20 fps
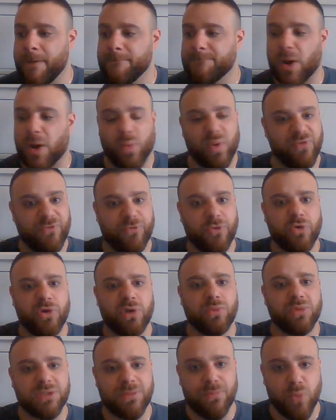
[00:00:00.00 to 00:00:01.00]
But when Fury
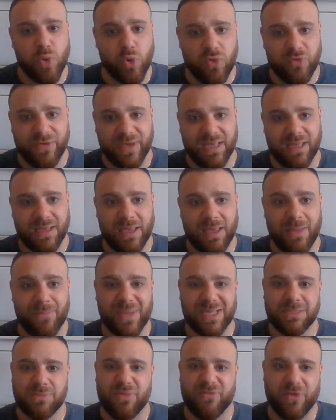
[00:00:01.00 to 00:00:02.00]
was moving, it
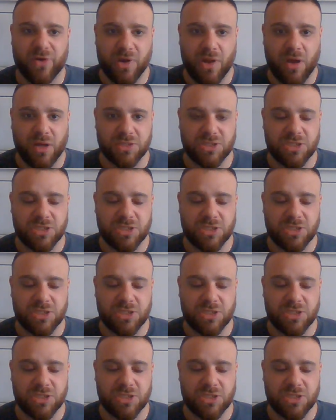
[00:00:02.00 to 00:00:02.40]
makes him a very hard